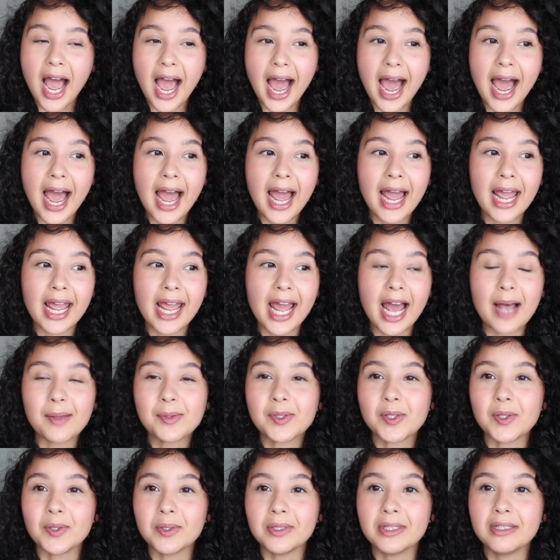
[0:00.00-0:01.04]
I
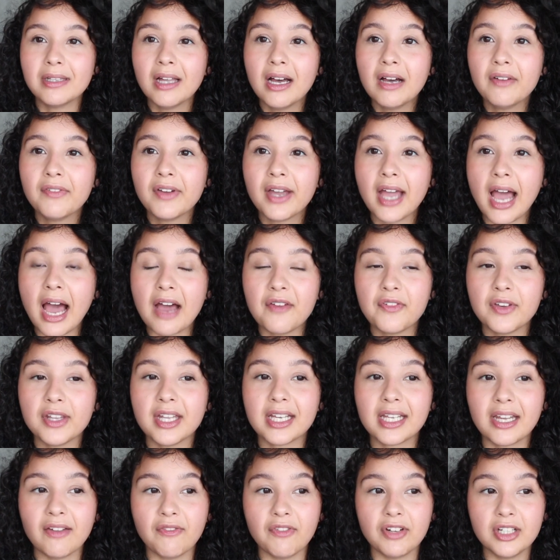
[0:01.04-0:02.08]
absolutely love it. I feel
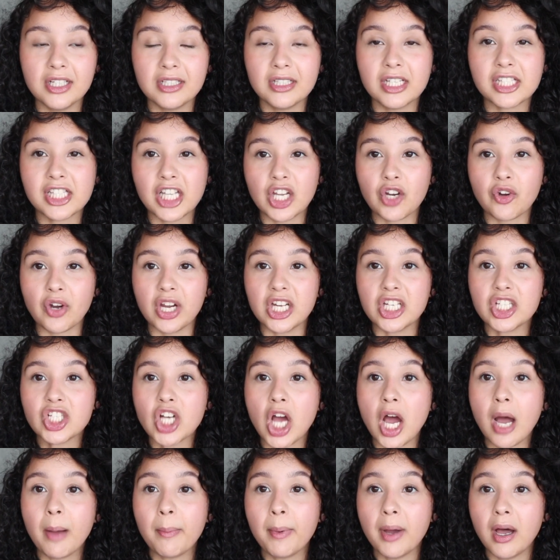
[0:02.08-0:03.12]
like it really does a great
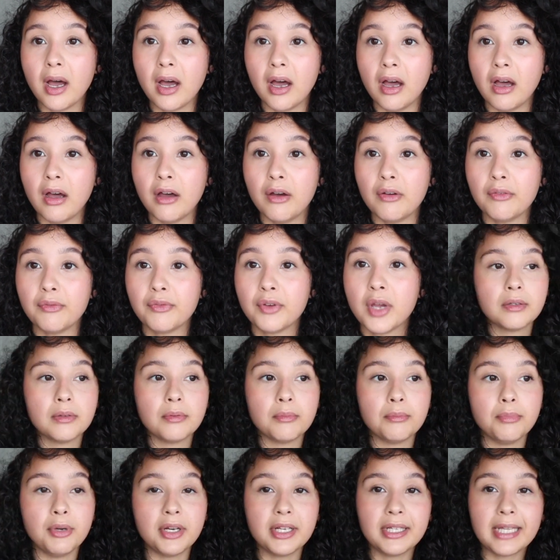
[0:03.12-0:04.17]
job of
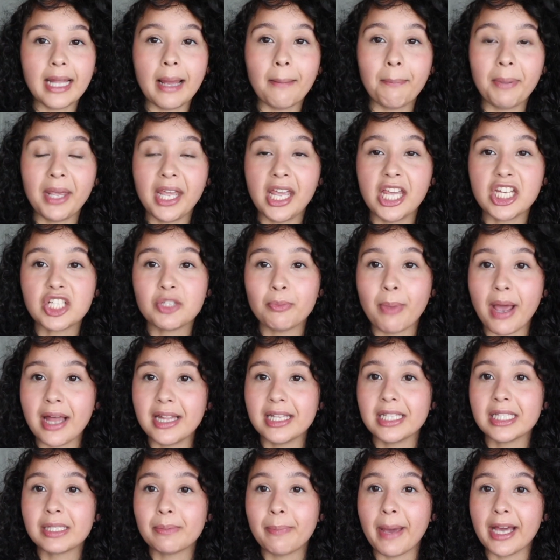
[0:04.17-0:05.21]
bringing that pH
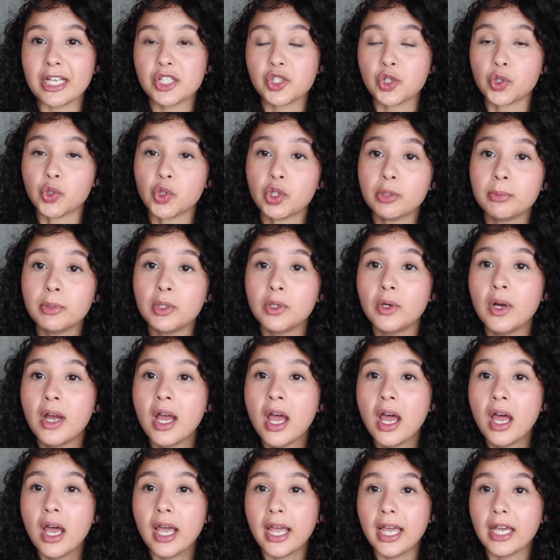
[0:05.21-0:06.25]
balance back to normal,
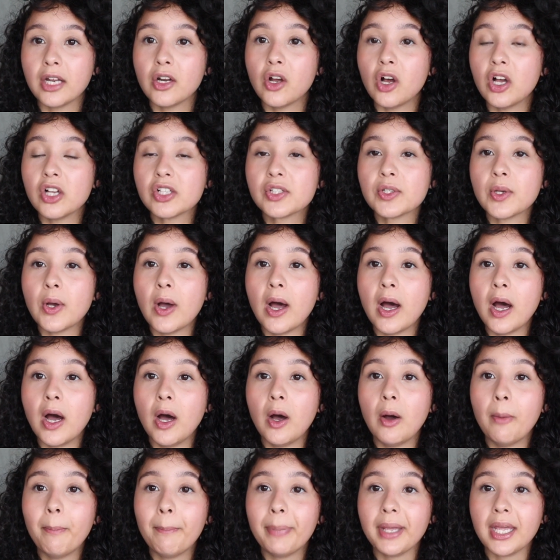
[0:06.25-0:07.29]
and also
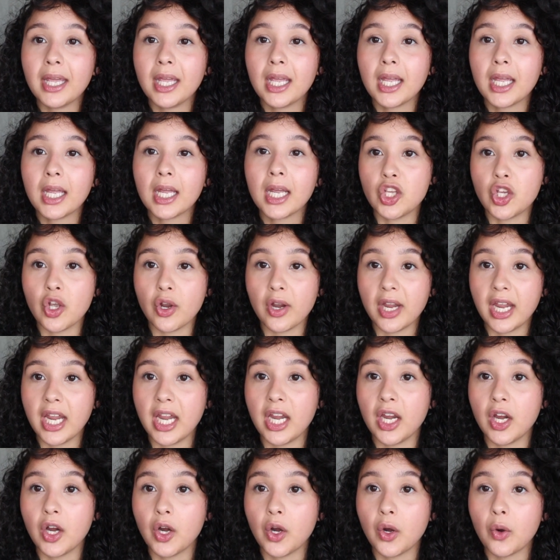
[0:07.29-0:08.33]
helping your
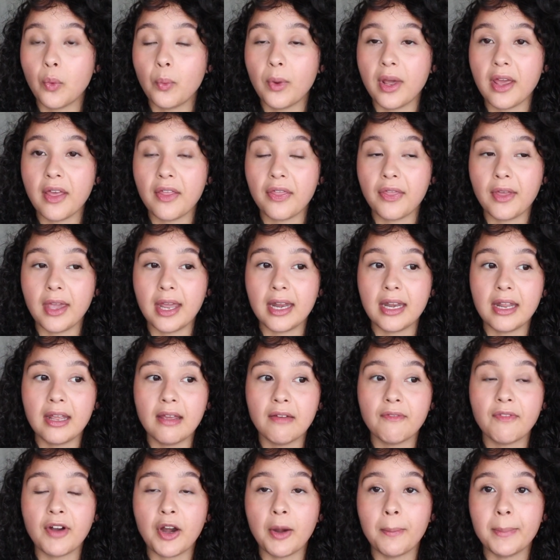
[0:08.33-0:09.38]
hair with
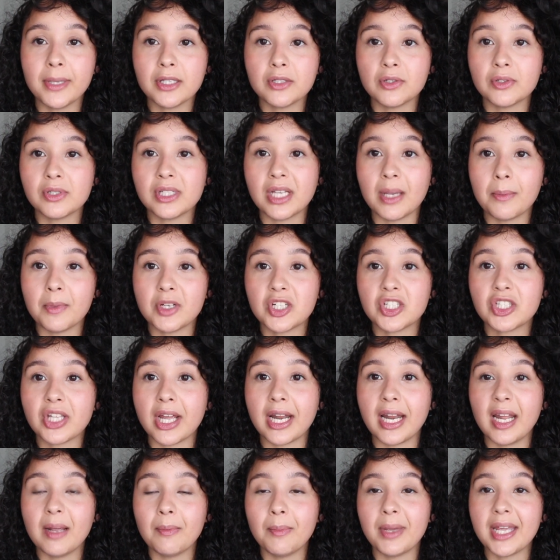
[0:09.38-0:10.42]
any environmental damage
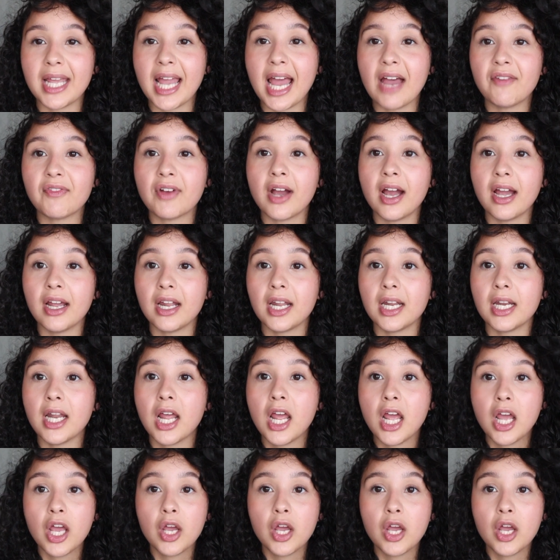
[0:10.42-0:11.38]
that it may have gotten